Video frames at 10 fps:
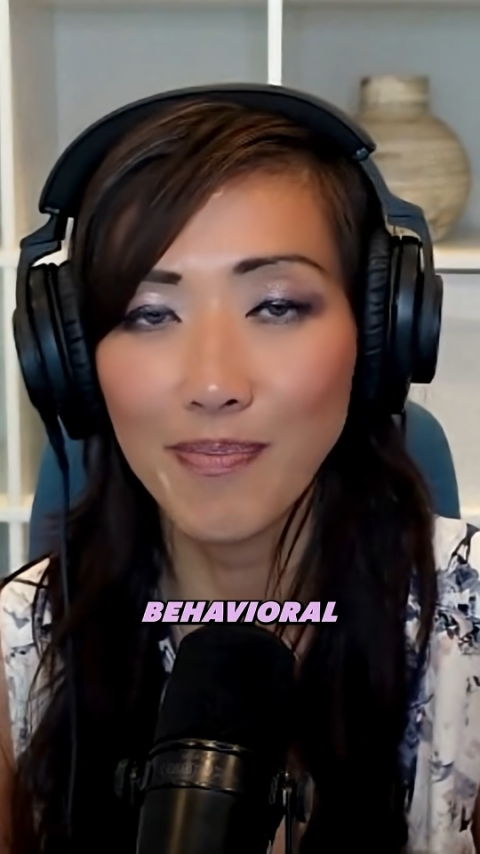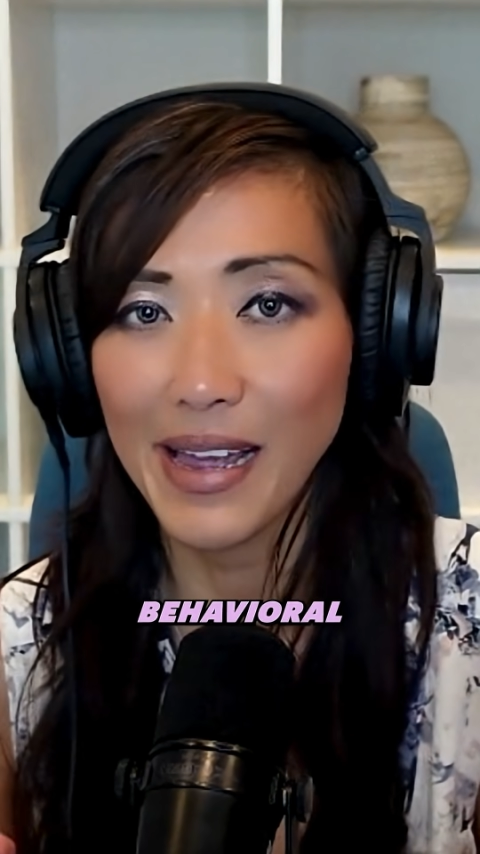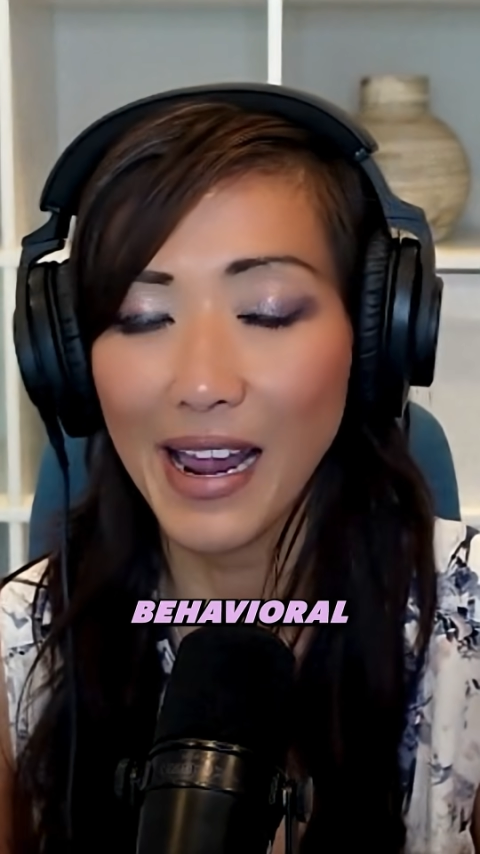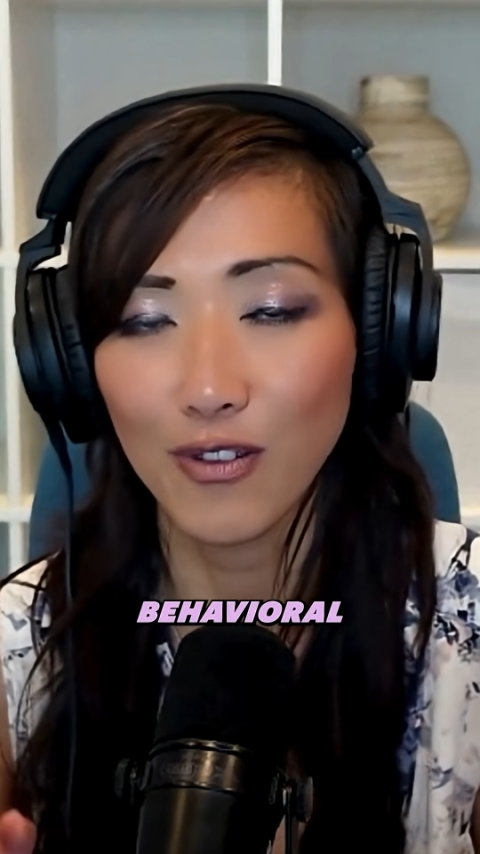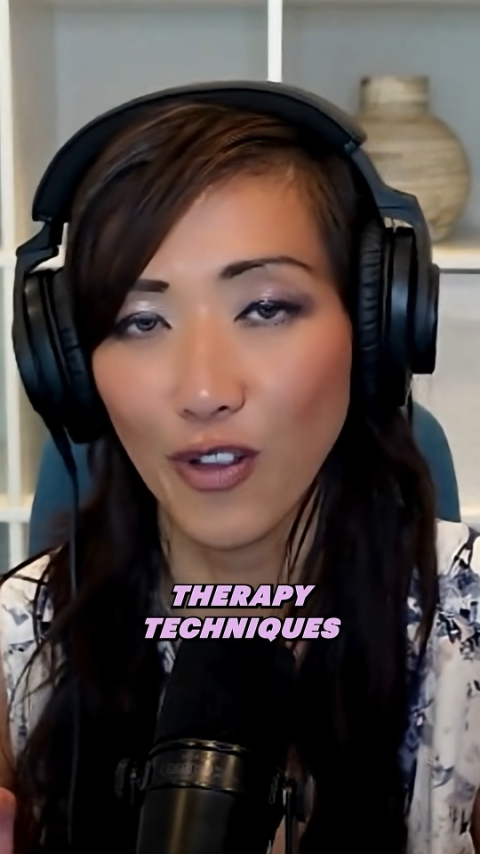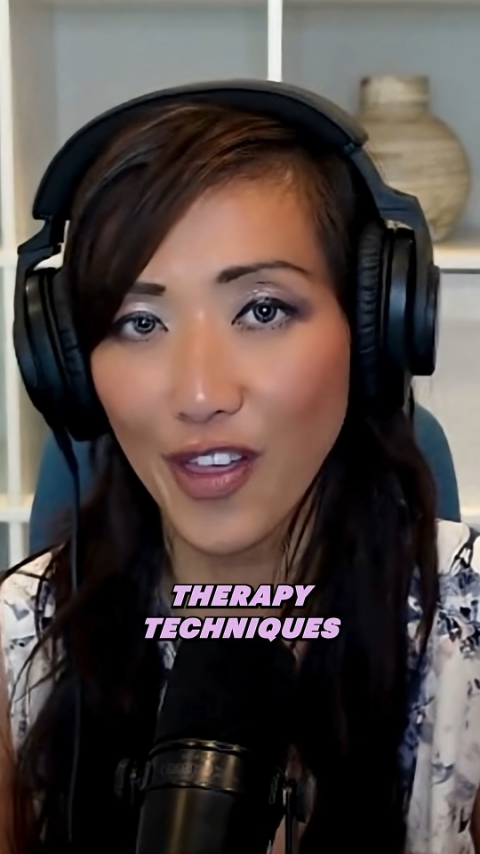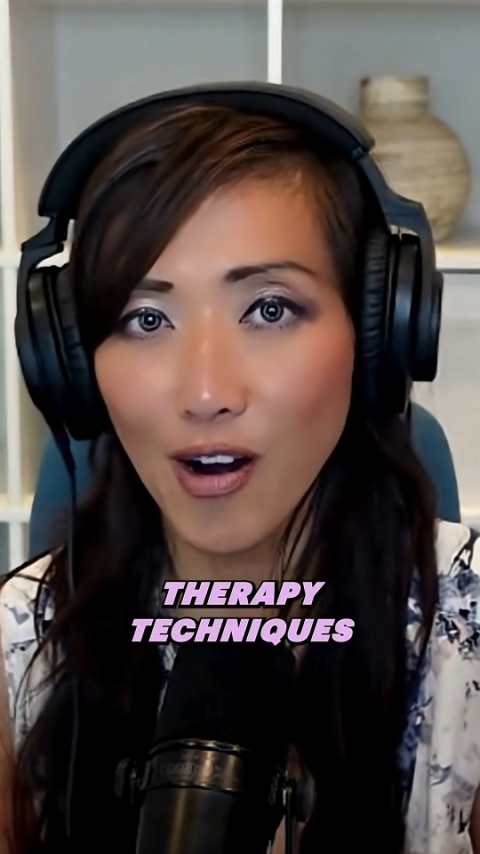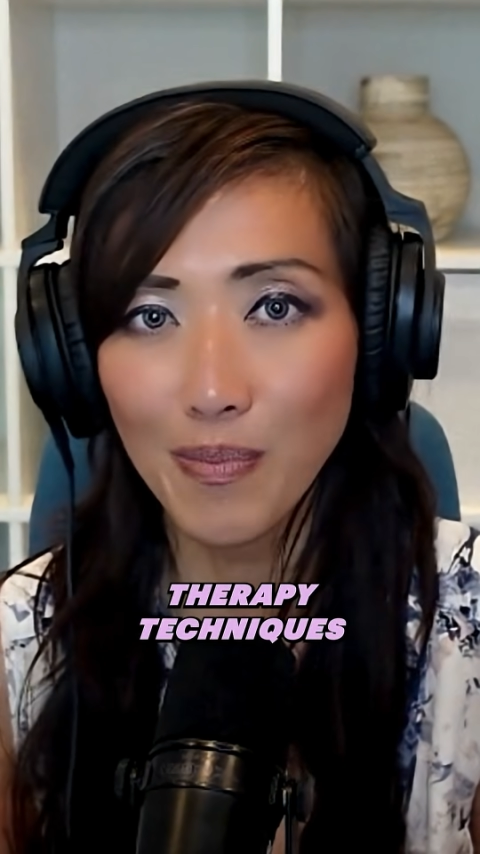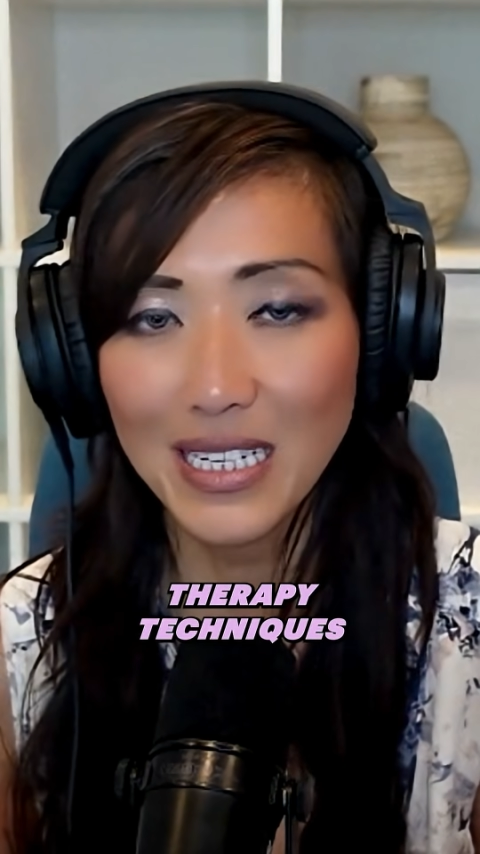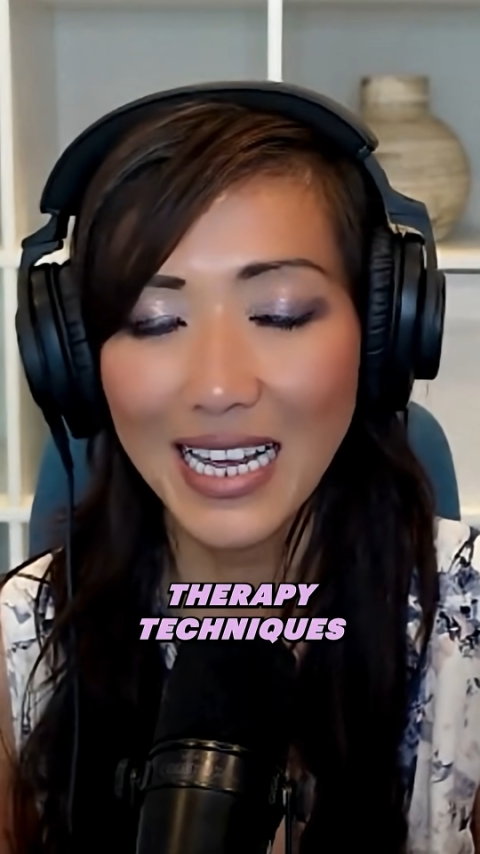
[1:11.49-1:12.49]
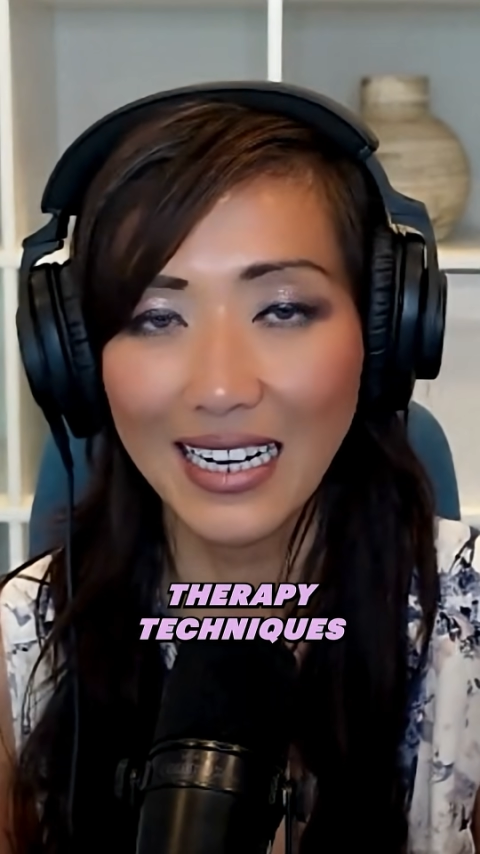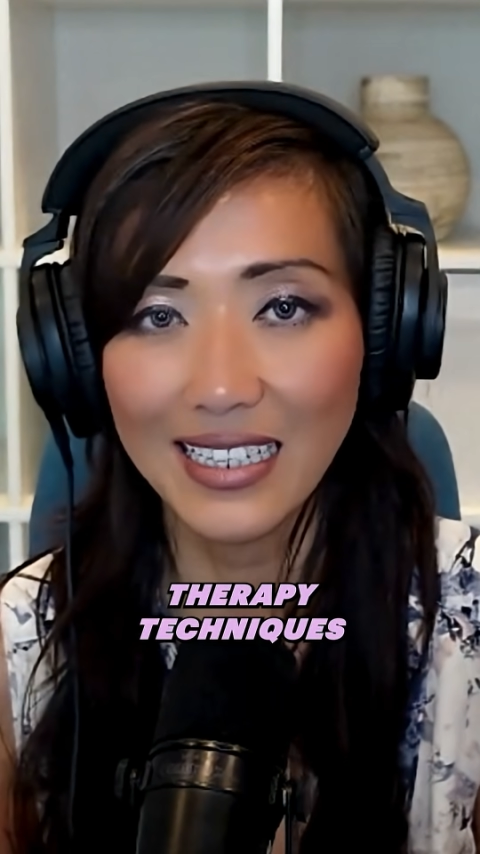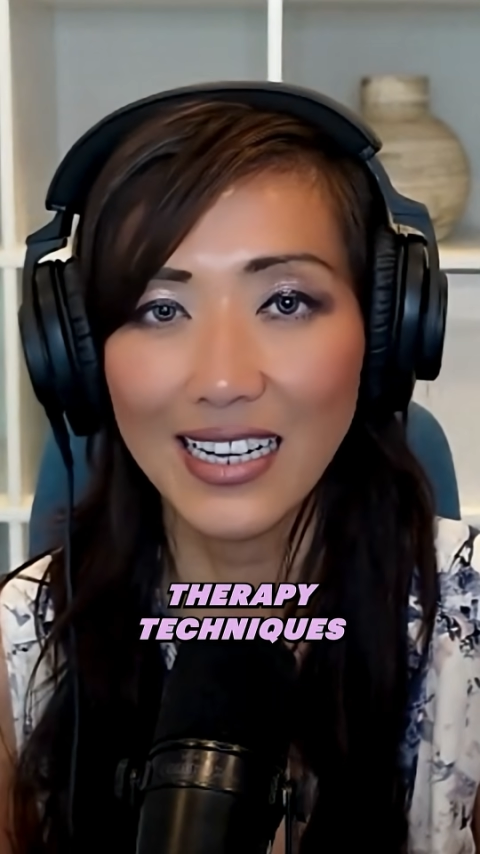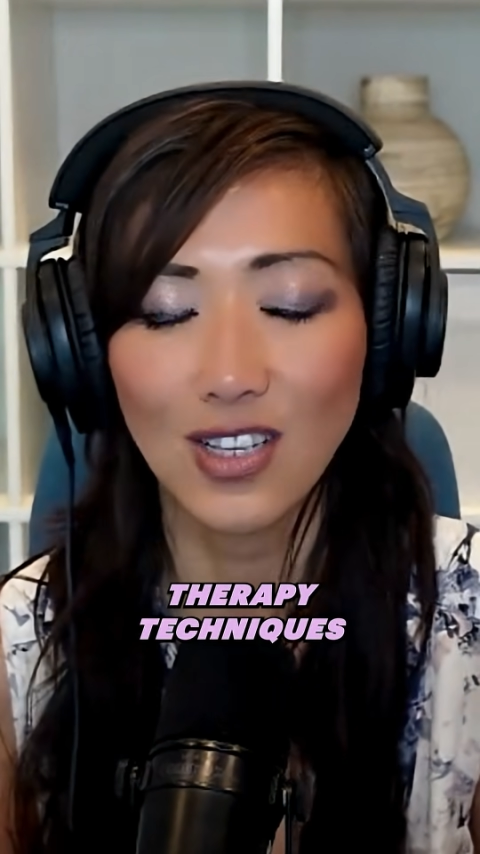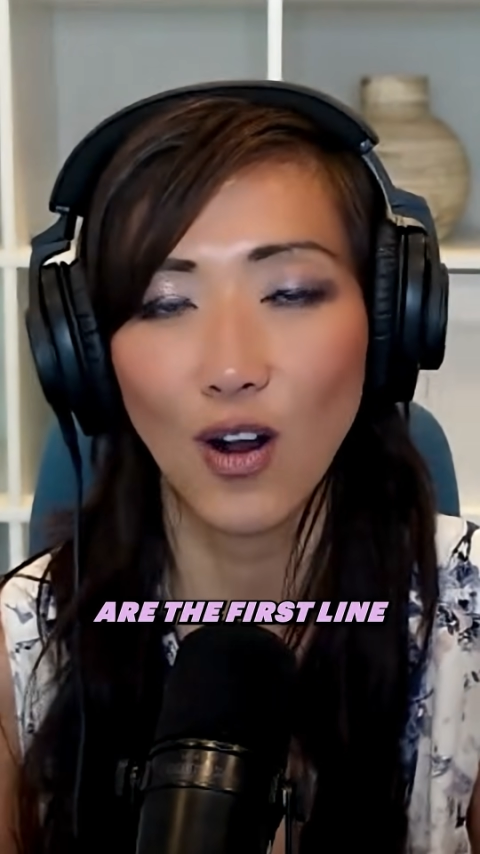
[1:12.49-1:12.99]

behavioral therapy techniques